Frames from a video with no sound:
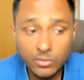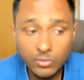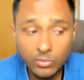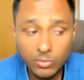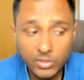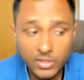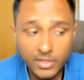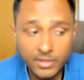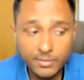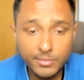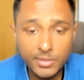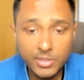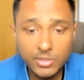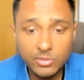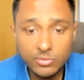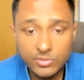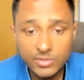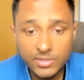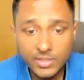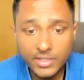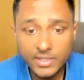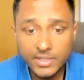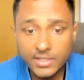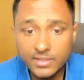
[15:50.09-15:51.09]
what I mean to
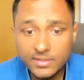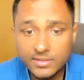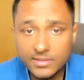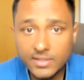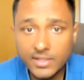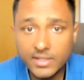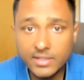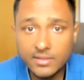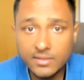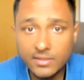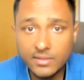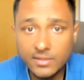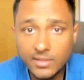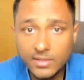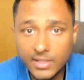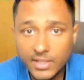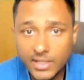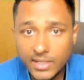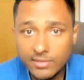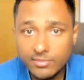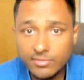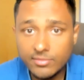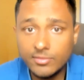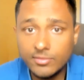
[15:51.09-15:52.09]
say here is that
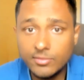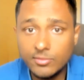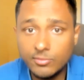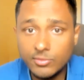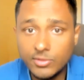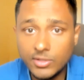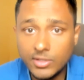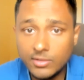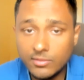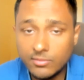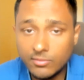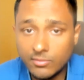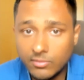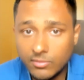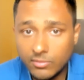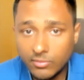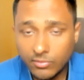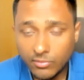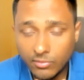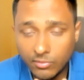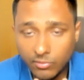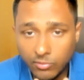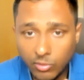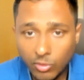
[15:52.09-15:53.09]
if we
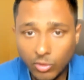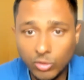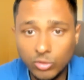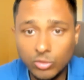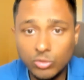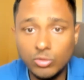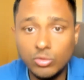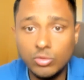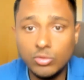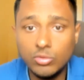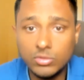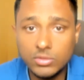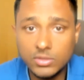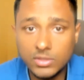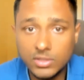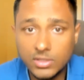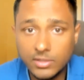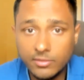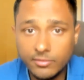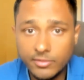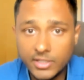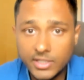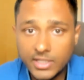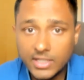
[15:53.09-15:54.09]
follow
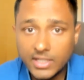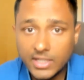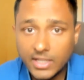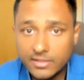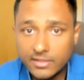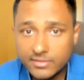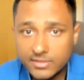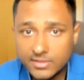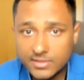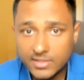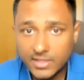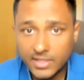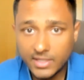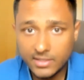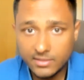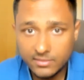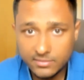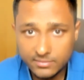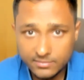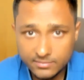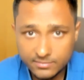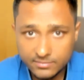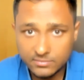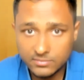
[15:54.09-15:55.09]
the Vedic lifestyle,
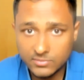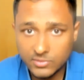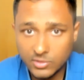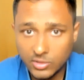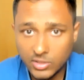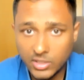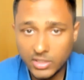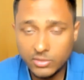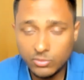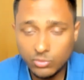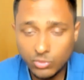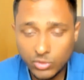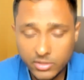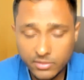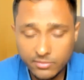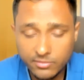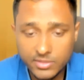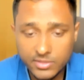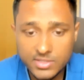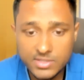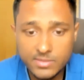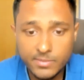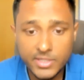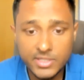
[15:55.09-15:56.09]
right, whatever
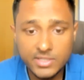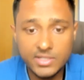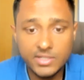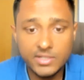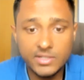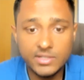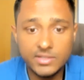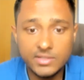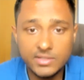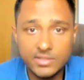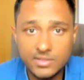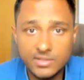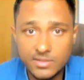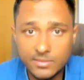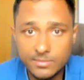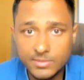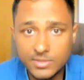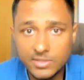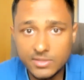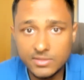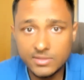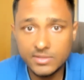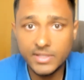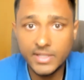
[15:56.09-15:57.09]
is mentioned in the
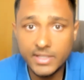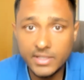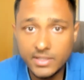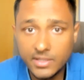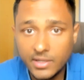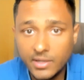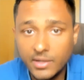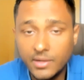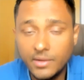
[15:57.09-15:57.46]
scriptures, then